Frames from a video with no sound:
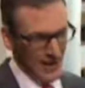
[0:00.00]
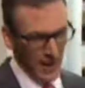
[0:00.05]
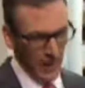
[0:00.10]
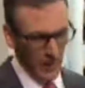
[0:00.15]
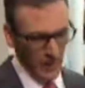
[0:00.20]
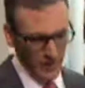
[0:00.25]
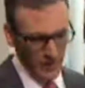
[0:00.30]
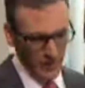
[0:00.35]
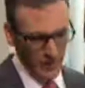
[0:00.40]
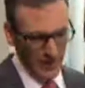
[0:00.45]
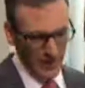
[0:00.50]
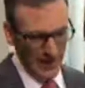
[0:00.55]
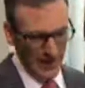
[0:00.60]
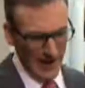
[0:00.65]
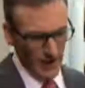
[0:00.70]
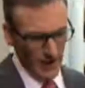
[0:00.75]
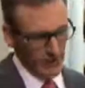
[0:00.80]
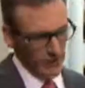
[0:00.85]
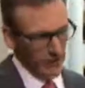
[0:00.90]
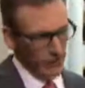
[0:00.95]
And when you get
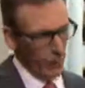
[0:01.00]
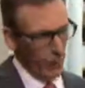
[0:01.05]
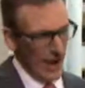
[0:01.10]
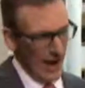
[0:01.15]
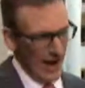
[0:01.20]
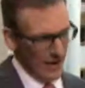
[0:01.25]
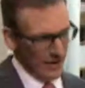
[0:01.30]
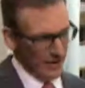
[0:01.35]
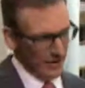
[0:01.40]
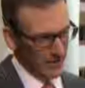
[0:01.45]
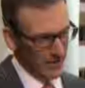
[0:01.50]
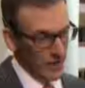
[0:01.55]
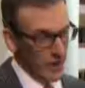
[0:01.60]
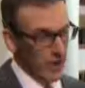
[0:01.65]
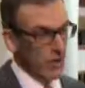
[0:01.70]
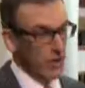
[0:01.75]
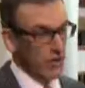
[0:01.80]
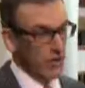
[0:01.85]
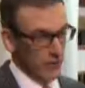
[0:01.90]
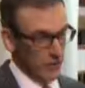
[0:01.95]
out of whack,
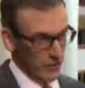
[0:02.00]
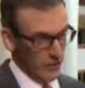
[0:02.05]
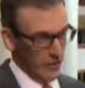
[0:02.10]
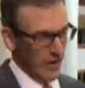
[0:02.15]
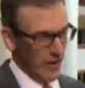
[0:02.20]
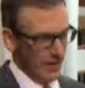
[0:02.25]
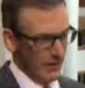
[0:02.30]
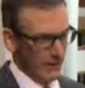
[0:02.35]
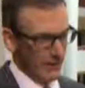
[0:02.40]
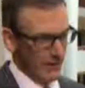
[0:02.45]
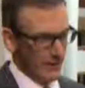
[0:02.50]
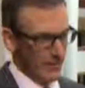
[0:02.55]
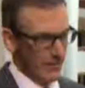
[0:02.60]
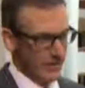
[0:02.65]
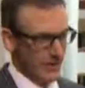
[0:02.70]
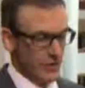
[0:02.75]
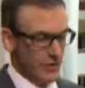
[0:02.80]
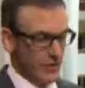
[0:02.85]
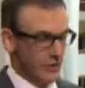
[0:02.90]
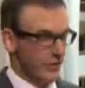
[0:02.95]
you do have the
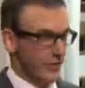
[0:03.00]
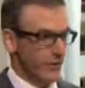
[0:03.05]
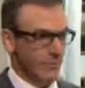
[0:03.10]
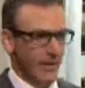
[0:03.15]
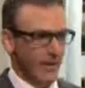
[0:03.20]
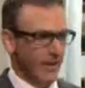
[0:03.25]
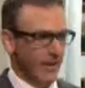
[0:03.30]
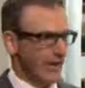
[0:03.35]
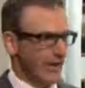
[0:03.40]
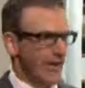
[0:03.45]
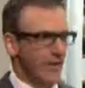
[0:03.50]
potential to make